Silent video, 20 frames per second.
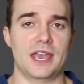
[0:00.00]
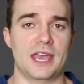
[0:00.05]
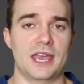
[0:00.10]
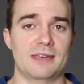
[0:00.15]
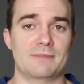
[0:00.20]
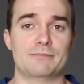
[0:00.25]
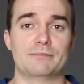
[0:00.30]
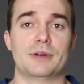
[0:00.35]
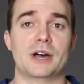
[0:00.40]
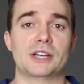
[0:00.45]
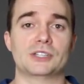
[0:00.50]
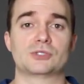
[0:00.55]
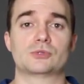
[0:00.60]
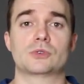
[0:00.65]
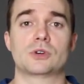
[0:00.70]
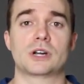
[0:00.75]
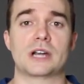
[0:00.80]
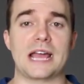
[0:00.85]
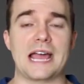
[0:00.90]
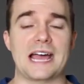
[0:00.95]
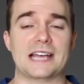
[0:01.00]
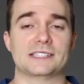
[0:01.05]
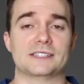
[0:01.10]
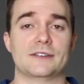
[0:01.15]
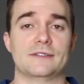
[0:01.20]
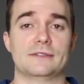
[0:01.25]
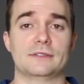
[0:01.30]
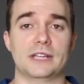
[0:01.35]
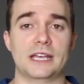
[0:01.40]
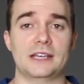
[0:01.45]
a buzzword as
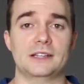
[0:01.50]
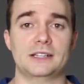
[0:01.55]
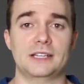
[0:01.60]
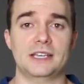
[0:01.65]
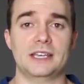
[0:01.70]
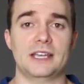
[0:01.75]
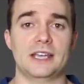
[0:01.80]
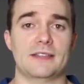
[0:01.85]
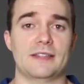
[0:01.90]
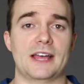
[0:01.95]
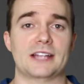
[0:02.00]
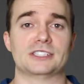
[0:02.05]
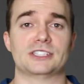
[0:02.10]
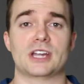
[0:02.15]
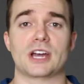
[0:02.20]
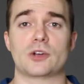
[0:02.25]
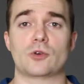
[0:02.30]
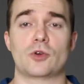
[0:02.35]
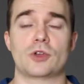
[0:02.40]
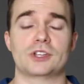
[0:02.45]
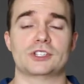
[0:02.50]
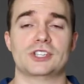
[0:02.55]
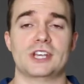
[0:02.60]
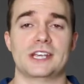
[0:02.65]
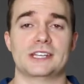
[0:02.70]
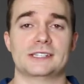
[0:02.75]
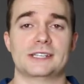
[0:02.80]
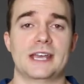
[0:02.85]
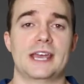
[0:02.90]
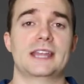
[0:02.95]
of lately, and that's not going to
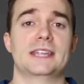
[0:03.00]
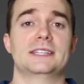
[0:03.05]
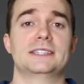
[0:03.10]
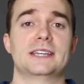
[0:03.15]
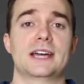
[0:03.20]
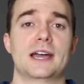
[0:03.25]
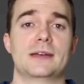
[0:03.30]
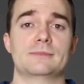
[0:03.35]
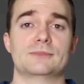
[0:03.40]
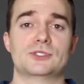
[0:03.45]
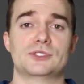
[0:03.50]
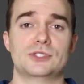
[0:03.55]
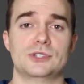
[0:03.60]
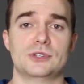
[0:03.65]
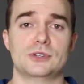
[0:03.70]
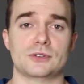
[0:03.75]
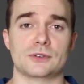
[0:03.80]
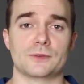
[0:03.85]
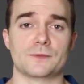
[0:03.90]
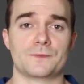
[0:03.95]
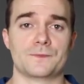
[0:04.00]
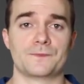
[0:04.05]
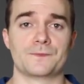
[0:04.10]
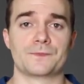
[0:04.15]
change anytime soon.